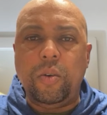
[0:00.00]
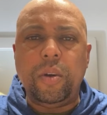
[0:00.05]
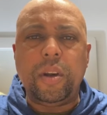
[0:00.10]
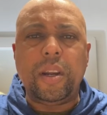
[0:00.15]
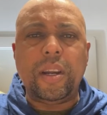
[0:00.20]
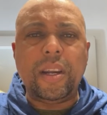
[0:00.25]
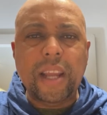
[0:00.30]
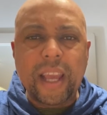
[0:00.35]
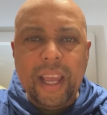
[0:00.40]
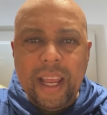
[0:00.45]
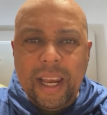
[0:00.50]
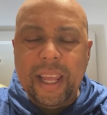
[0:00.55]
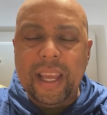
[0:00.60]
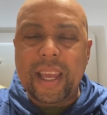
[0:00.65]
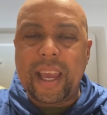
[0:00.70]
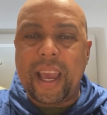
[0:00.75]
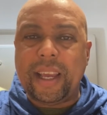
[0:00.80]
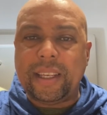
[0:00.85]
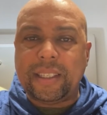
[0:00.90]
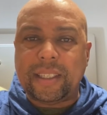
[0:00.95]

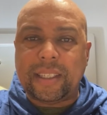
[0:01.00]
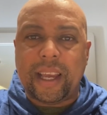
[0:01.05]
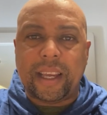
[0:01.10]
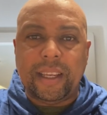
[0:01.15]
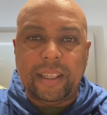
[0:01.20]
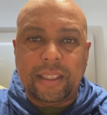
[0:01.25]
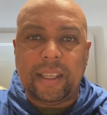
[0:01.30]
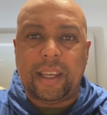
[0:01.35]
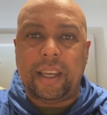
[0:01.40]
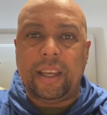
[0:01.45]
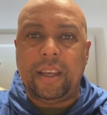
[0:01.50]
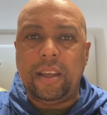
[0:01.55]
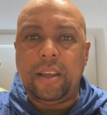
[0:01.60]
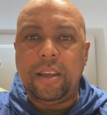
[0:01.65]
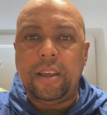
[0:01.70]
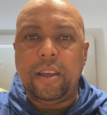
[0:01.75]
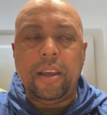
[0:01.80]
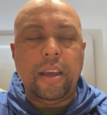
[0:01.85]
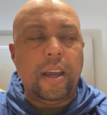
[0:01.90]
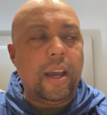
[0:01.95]
Really exciting.
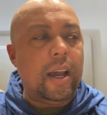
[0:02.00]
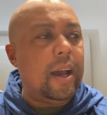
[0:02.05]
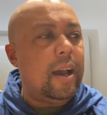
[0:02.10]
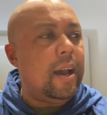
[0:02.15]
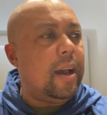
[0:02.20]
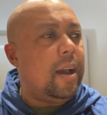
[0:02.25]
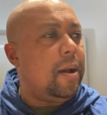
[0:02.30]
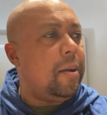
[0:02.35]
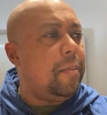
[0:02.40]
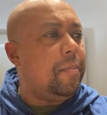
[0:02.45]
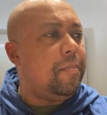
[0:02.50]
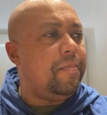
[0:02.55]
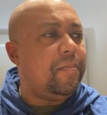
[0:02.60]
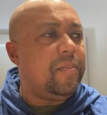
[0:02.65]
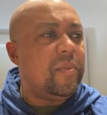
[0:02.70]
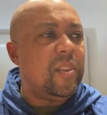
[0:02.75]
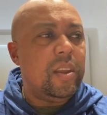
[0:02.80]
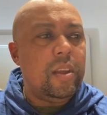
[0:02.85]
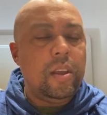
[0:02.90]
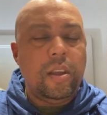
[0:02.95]
And
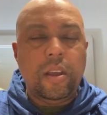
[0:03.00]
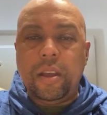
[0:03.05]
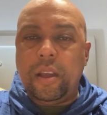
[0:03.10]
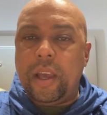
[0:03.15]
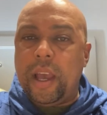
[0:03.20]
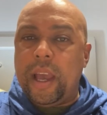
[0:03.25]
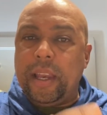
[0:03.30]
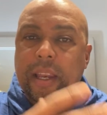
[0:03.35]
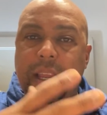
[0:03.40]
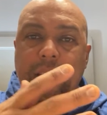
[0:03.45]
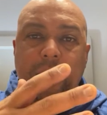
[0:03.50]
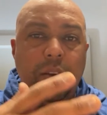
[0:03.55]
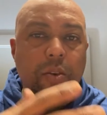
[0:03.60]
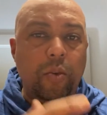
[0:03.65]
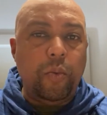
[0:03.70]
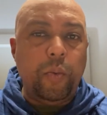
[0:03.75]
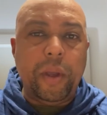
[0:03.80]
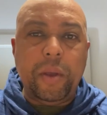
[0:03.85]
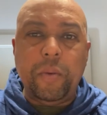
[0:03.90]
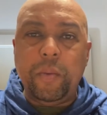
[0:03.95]
then
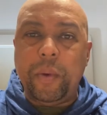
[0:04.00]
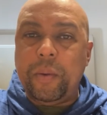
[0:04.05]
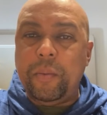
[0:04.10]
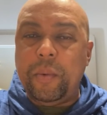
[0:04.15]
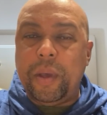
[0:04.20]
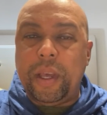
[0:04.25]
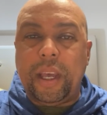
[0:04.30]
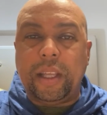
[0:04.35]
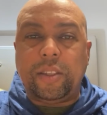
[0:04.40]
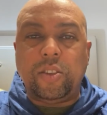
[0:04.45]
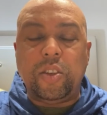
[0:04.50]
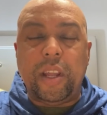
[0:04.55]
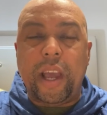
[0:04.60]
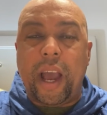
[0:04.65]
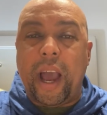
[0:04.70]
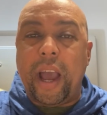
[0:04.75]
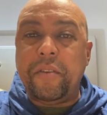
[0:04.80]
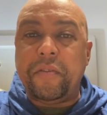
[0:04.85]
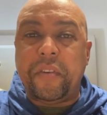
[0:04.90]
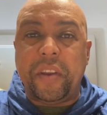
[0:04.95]
we get to
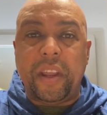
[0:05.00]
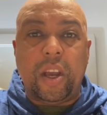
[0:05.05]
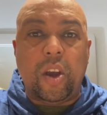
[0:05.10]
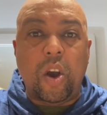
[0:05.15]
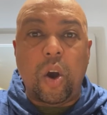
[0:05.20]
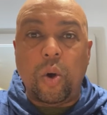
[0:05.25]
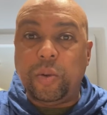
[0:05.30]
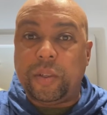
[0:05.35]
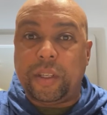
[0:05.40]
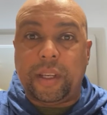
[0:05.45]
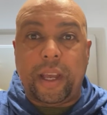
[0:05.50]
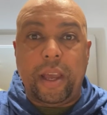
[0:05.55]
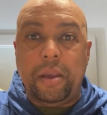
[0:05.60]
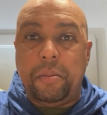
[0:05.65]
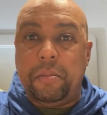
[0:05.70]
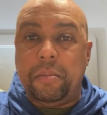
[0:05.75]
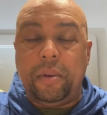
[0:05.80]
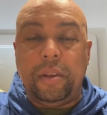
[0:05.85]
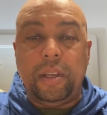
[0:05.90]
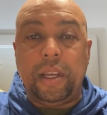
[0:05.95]
the Ivory Coast
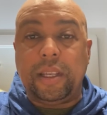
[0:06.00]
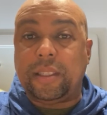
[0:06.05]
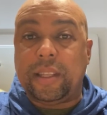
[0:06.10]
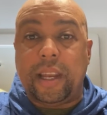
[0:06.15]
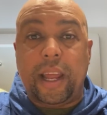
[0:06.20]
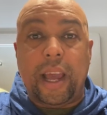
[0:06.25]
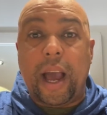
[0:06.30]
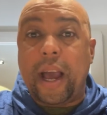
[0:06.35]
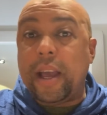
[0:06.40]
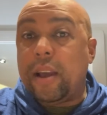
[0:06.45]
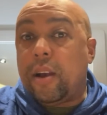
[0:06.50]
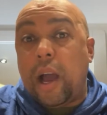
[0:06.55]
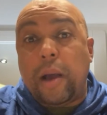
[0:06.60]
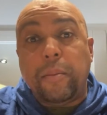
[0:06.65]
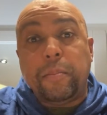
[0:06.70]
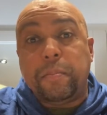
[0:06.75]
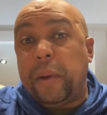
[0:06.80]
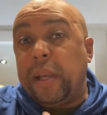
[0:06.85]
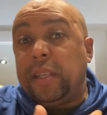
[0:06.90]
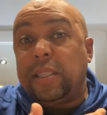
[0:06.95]
game yesterday. I
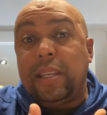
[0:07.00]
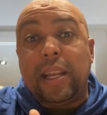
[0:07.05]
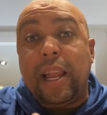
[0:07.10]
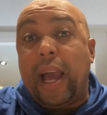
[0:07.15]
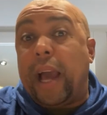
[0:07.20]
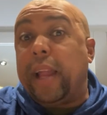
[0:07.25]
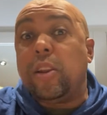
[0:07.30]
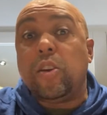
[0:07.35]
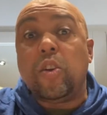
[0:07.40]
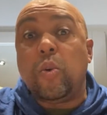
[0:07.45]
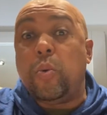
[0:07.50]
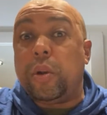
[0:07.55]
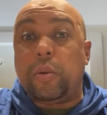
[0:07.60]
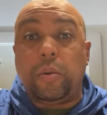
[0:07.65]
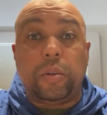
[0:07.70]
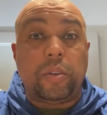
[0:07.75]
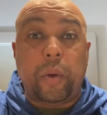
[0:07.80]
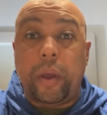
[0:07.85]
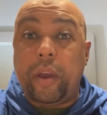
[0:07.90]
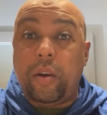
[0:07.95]
basically, I don't know what
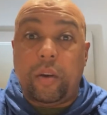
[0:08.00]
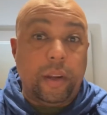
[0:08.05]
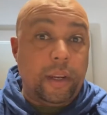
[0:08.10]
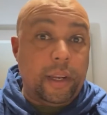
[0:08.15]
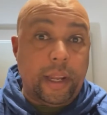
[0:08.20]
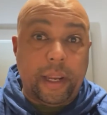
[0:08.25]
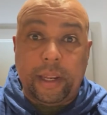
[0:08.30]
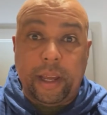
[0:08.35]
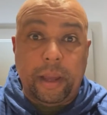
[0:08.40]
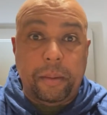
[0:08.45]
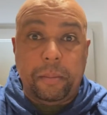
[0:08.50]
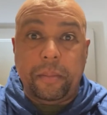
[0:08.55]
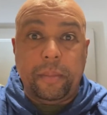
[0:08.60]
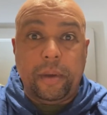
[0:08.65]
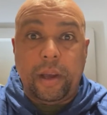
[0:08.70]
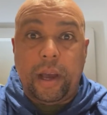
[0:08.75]
was going on in that game.